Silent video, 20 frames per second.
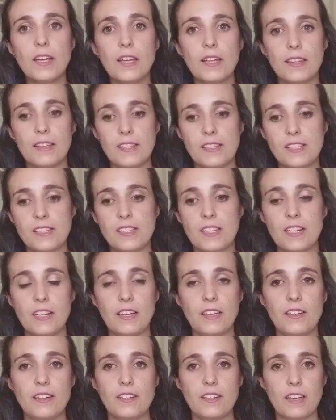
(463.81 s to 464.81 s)
This is the
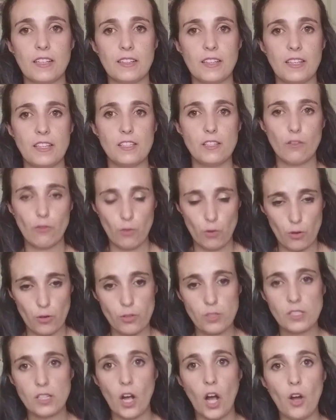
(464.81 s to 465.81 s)
layer that is
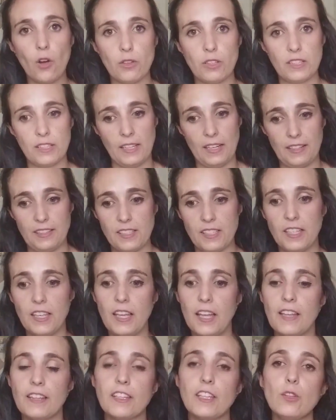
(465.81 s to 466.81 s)
focused on that.
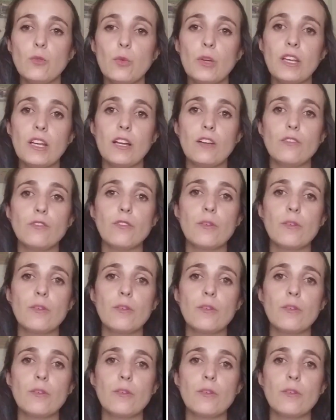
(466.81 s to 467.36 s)
Then we have